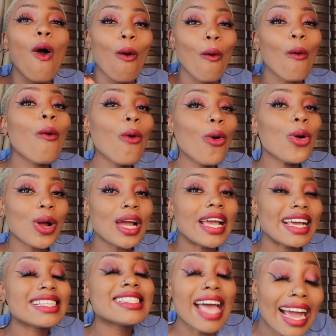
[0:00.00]
who
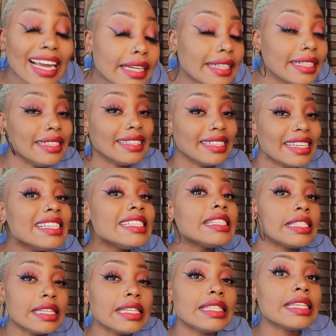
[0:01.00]
exactly
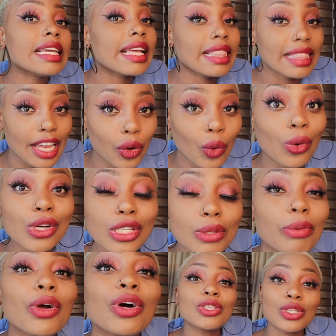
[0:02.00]
is teaching that
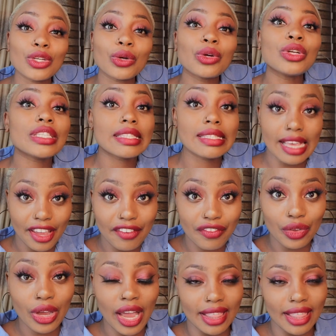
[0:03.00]
course, because it could save you.